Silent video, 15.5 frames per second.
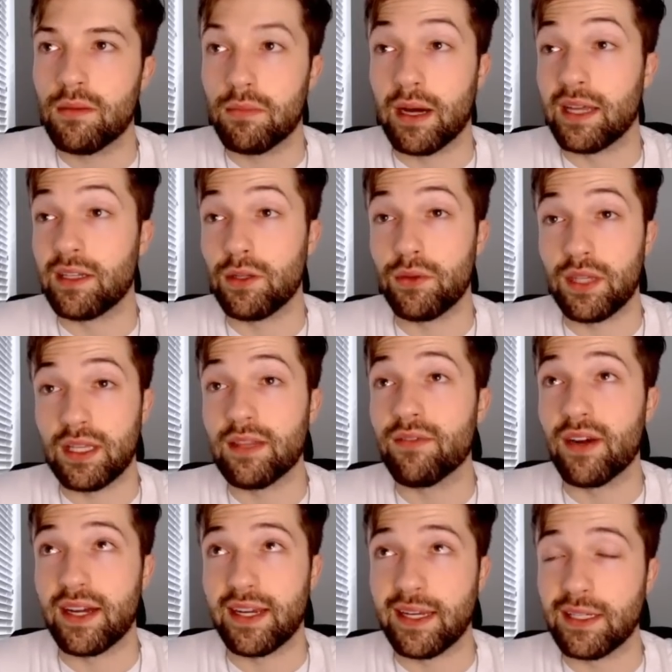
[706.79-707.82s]
But I do think the
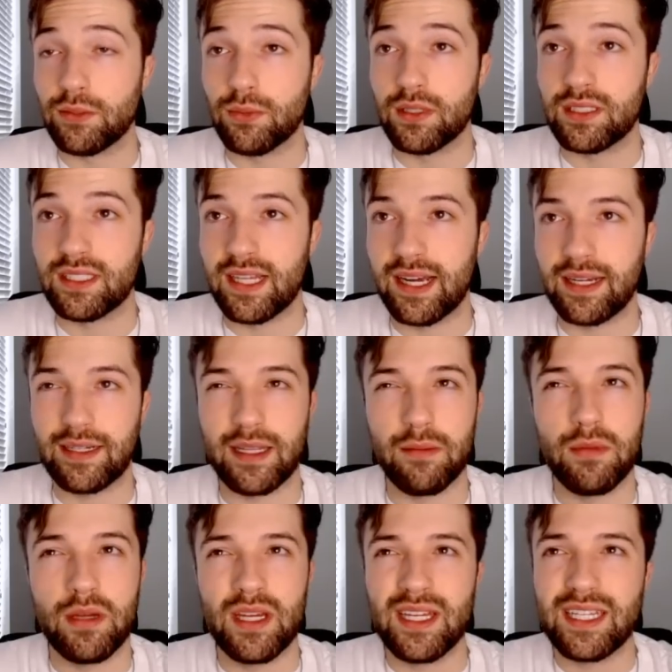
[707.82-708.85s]
Vikings would have snagged
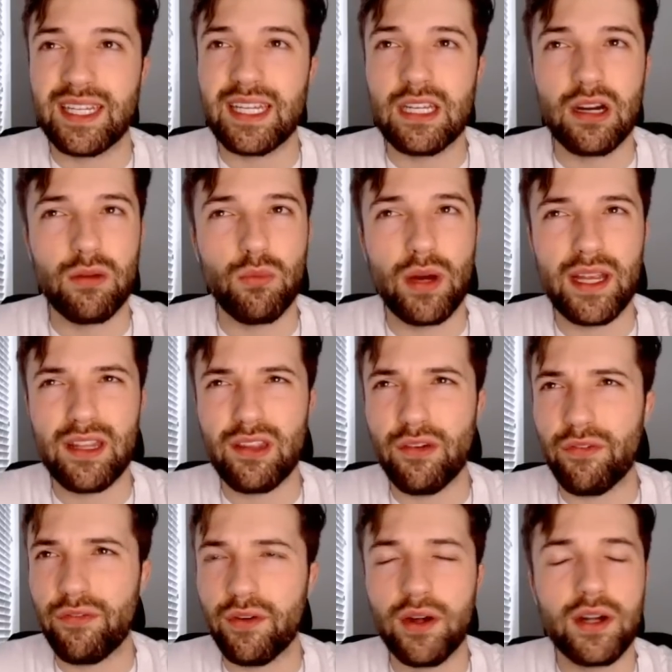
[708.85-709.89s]
him. Keon White in
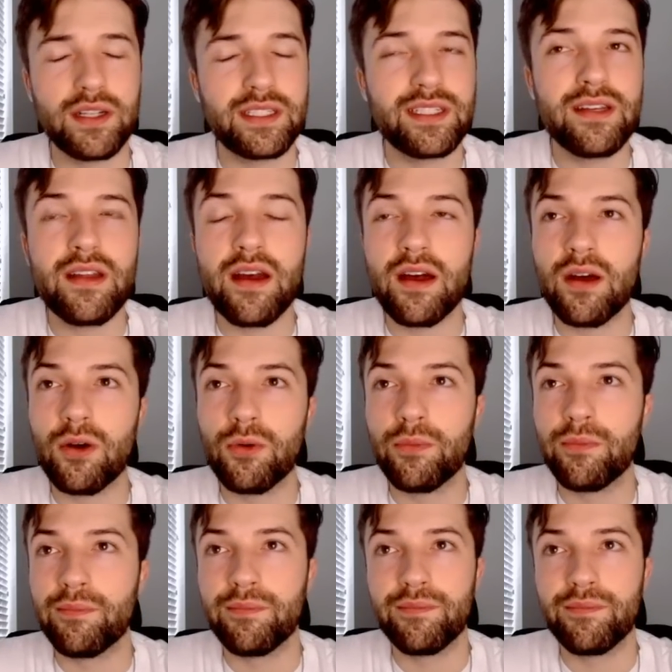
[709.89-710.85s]
the first, no.